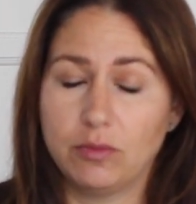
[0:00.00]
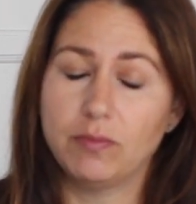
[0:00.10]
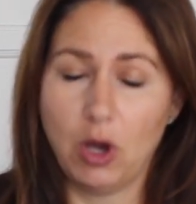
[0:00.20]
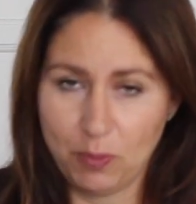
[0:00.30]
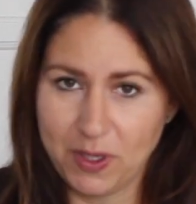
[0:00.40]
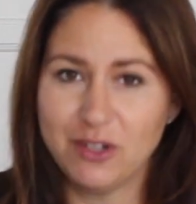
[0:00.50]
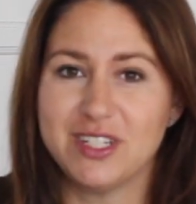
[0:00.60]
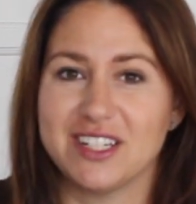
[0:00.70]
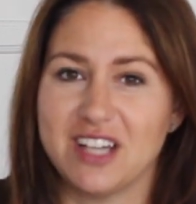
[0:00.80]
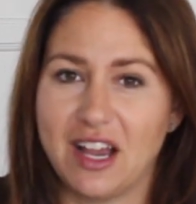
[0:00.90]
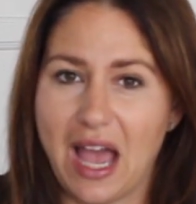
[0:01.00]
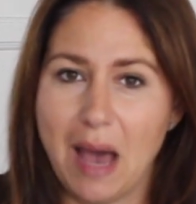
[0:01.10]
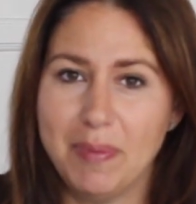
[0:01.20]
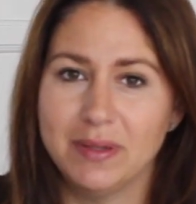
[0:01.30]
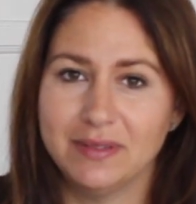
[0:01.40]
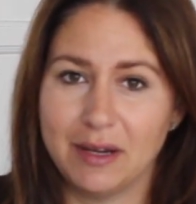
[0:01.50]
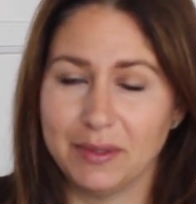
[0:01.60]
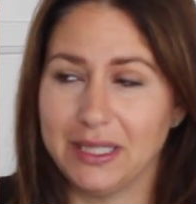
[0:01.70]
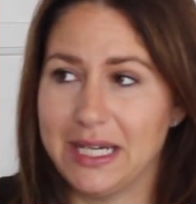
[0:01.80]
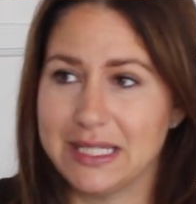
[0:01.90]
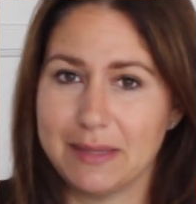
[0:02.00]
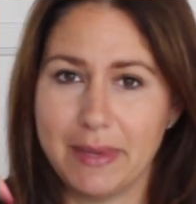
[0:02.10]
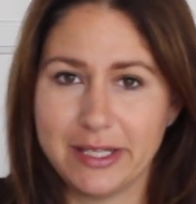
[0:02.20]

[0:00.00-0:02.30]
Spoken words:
open your TikTok app. I really need some